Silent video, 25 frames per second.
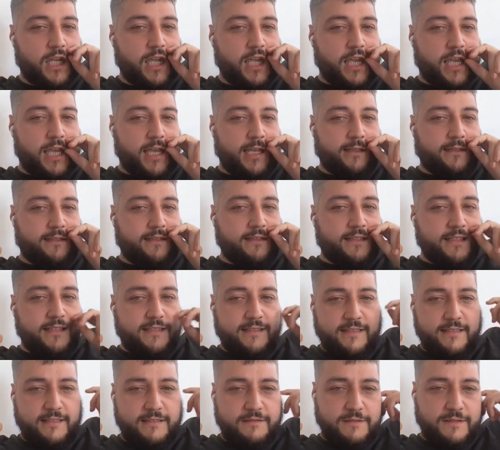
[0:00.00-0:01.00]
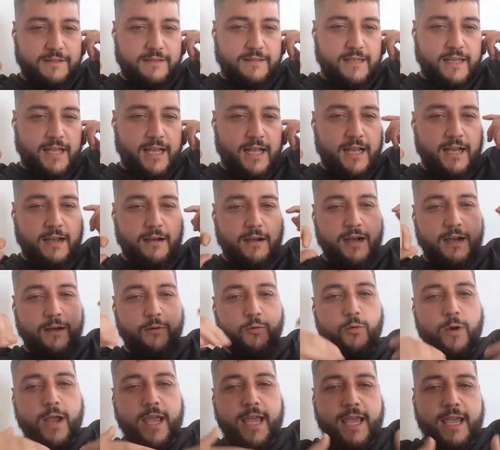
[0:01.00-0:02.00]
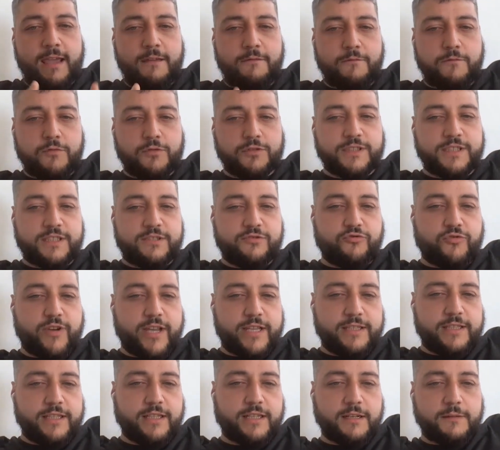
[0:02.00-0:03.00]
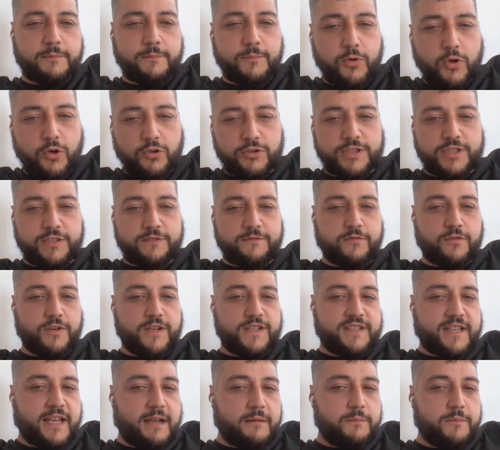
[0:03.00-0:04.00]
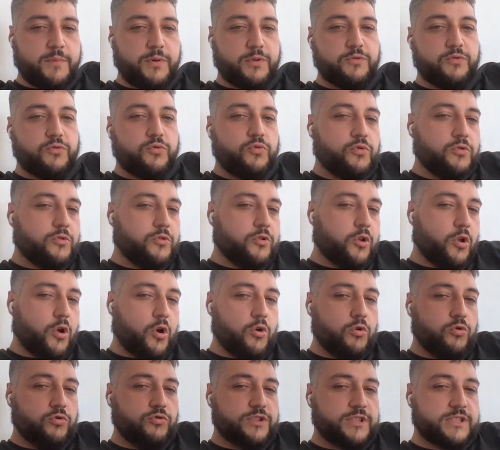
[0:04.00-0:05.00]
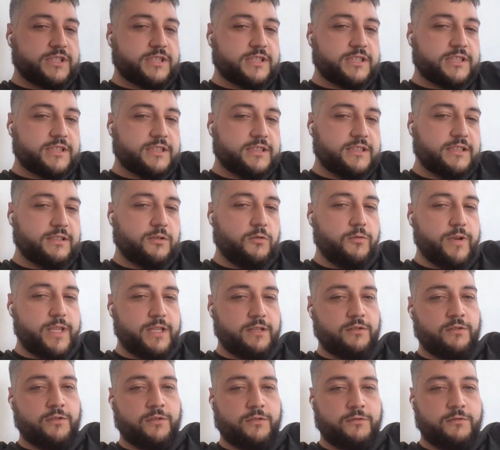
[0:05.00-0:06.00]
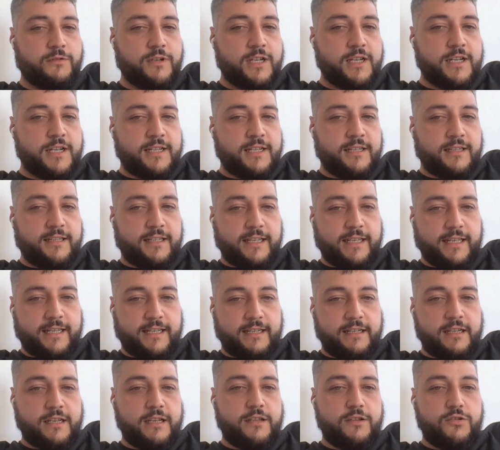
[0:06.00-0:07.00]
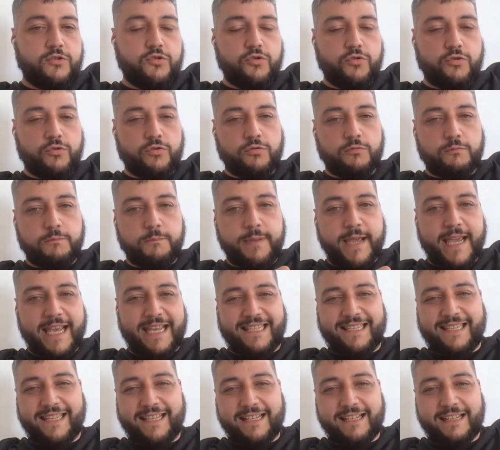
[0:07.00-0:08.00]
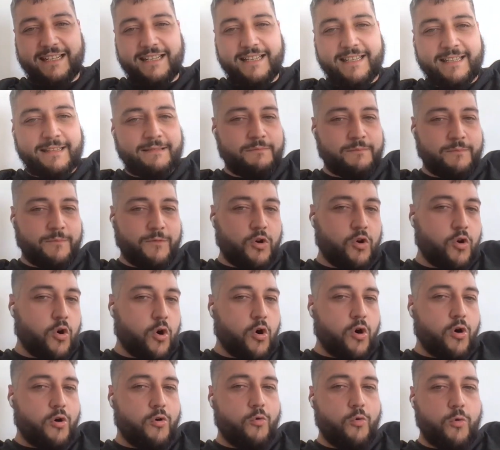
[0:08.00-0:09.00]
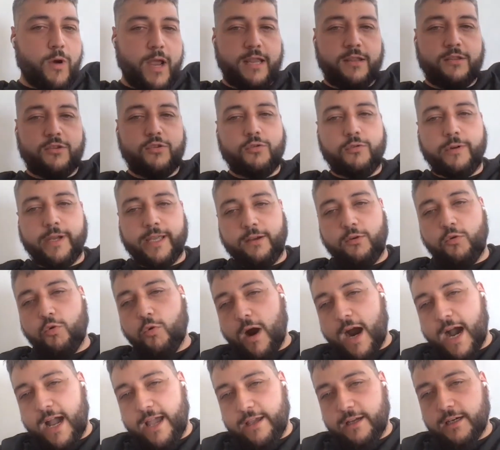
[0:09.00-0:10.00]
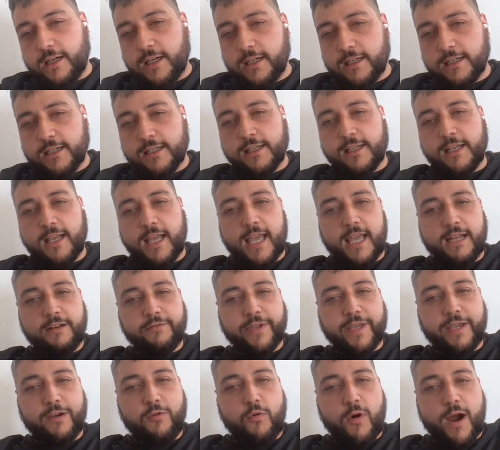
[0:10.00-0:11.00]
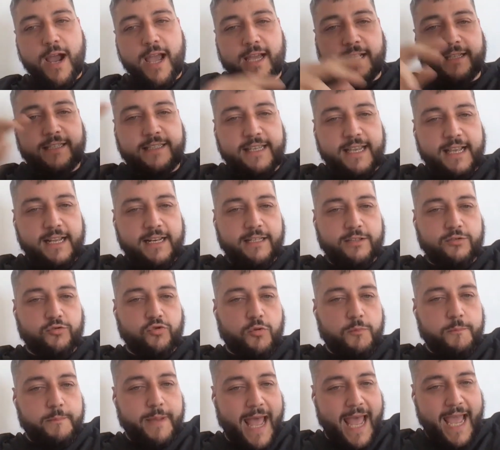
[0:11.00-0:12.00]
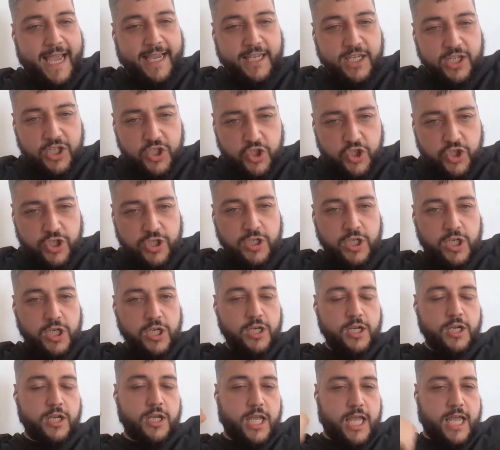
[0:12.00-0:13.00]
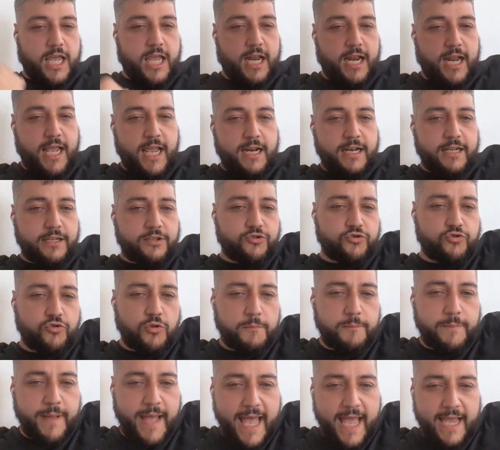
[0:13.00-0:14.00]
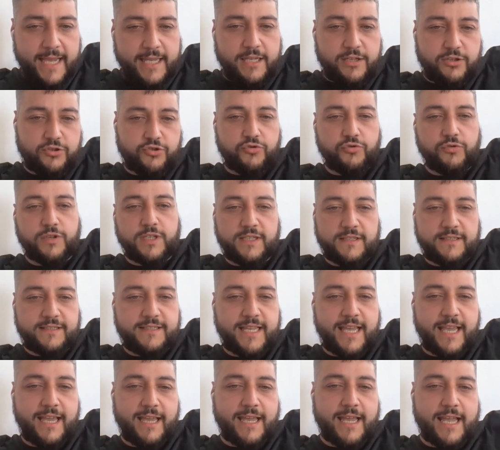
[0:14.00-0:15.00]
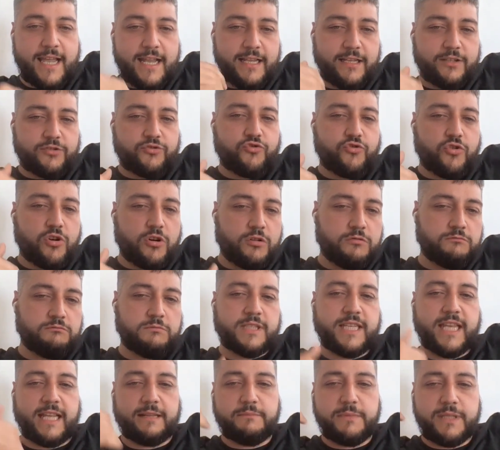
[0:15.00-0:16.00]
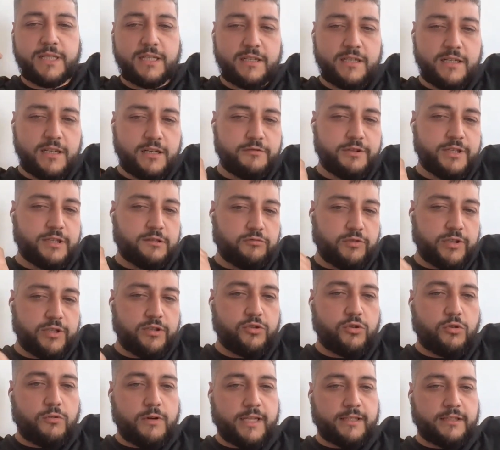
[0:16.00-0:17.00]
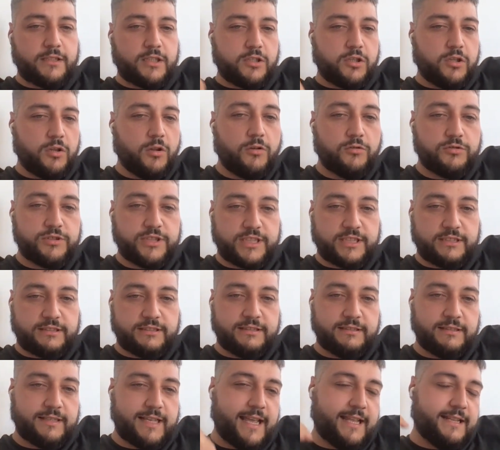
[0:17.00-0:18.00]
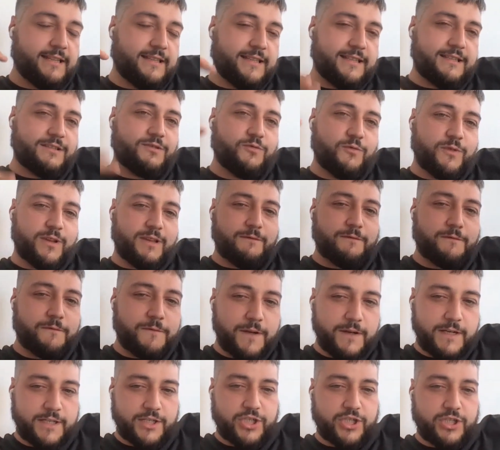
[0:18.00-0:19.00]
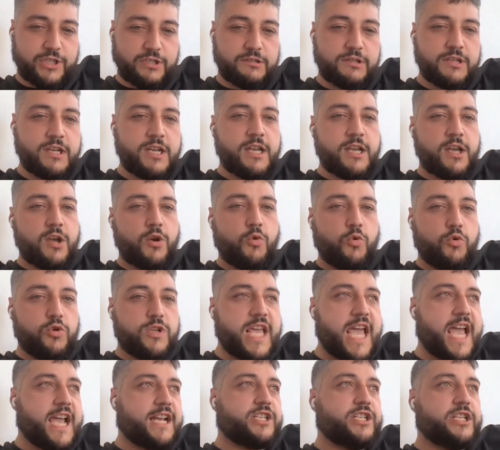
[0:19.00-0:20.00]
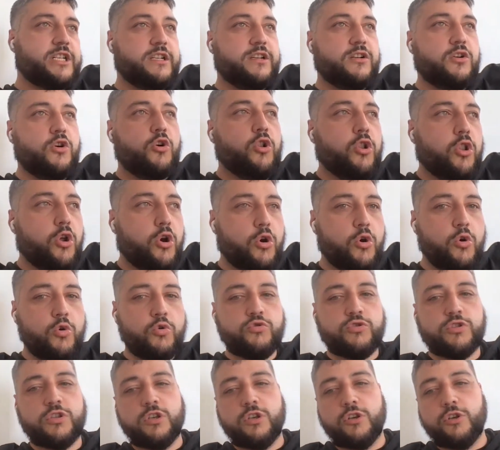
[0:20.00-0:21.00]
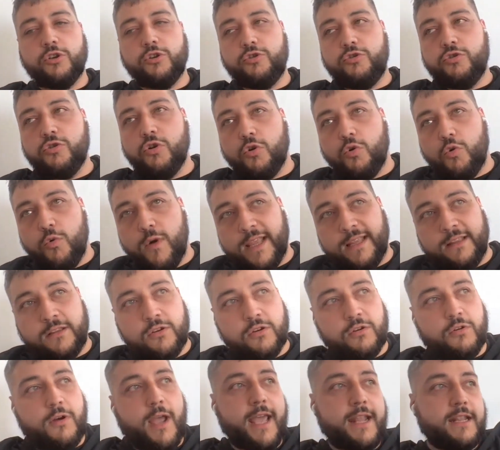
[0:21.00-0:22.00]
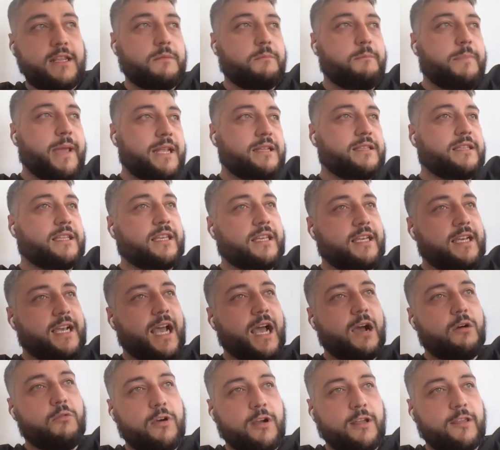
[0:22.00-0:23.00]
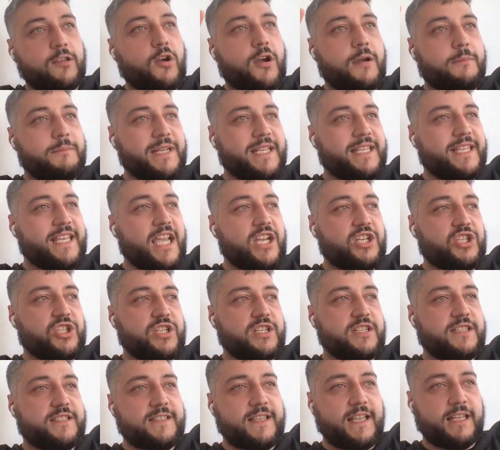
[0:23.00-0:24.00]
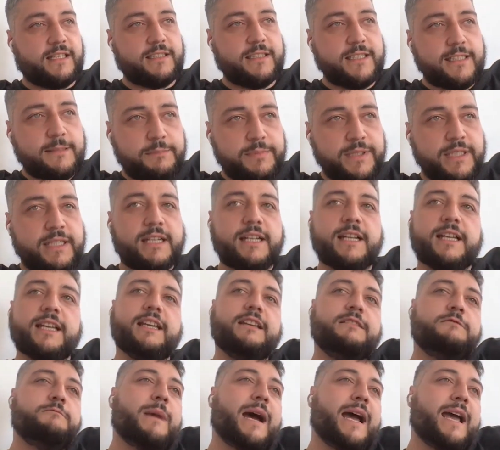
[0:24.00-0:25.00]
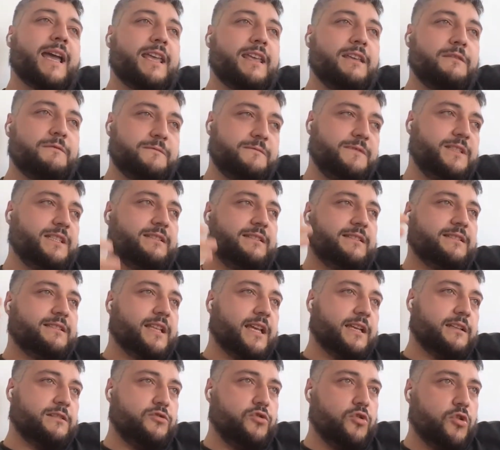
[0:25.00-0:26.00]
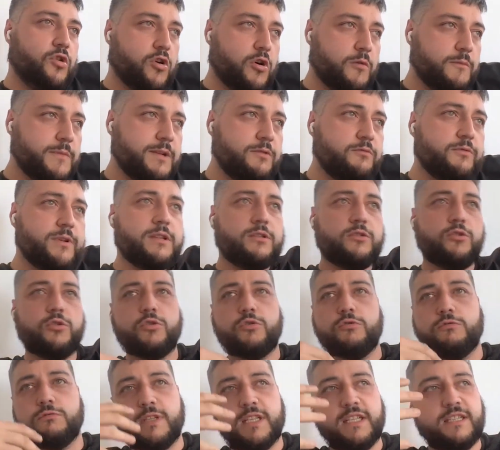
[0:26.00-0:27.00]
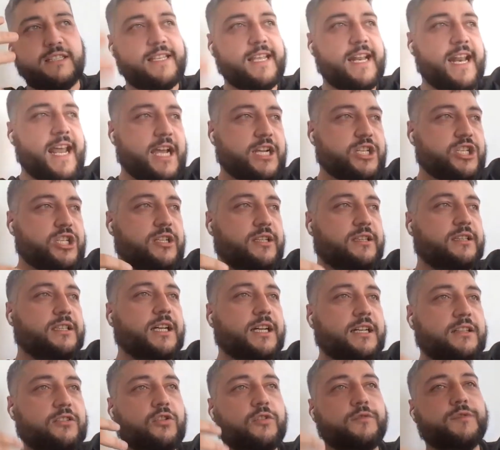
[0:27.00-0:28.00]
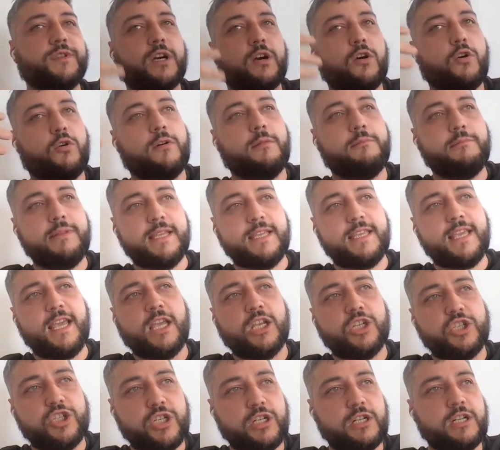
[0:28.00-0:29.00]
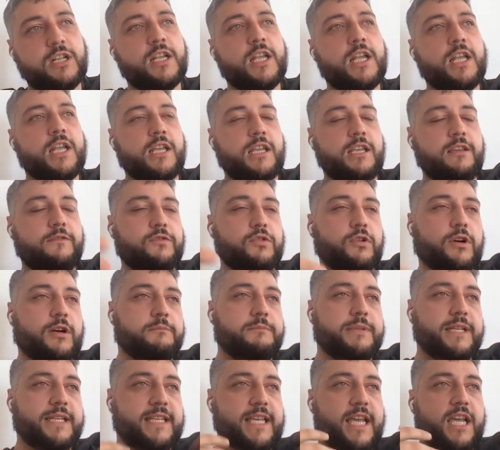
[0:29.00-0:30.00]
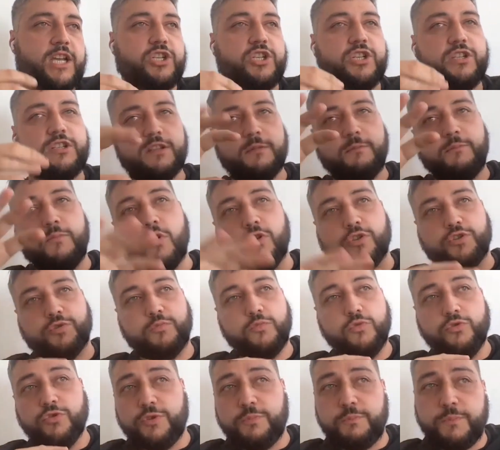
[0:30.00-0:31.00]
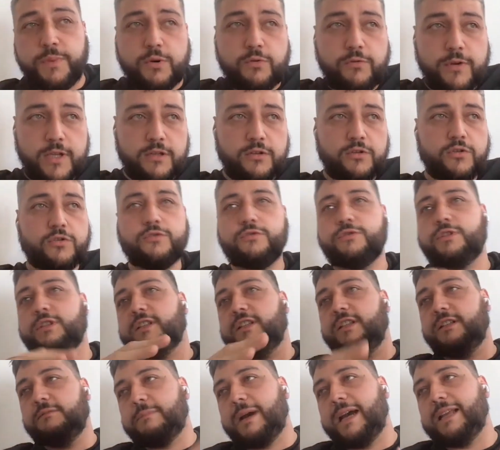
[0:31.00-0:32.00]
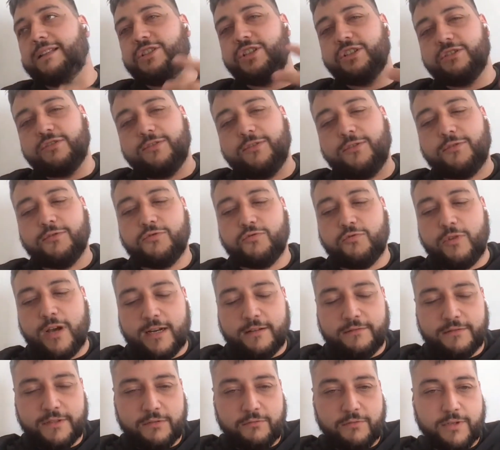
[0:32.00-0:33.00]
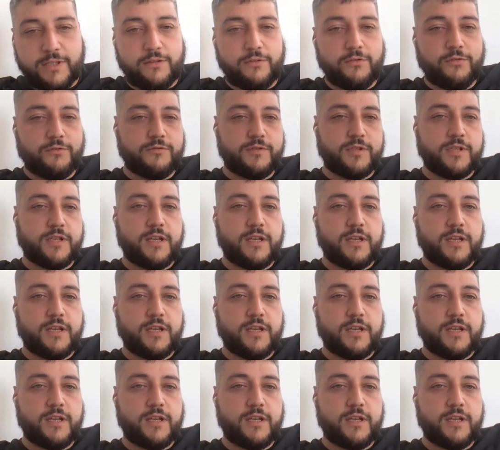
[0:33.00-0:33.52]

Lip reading: And this is a way for this renderer process, for example, to close the window. Like, you basically call window require and require the Electron package. And Electron package, you can say, Electron, get me the current window and close it. And this function would actually close your window. And depending how your application is set up, it might, if this is like your only window, it can actually turn off the whole application. If your application supports multiple windows, it might just close one of the windows.